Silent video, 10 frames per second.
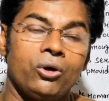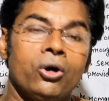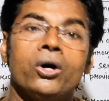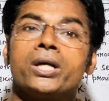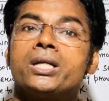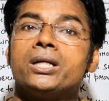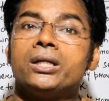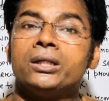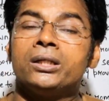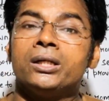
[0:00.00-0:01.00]

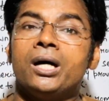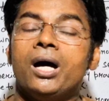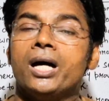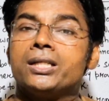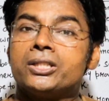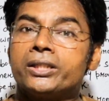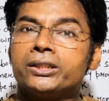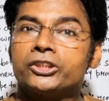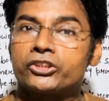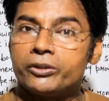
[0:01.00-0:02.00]
on a
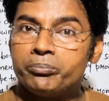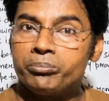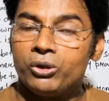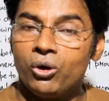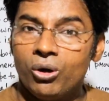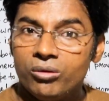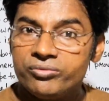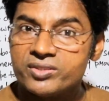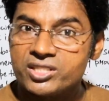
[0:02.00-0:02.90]
hunting trip of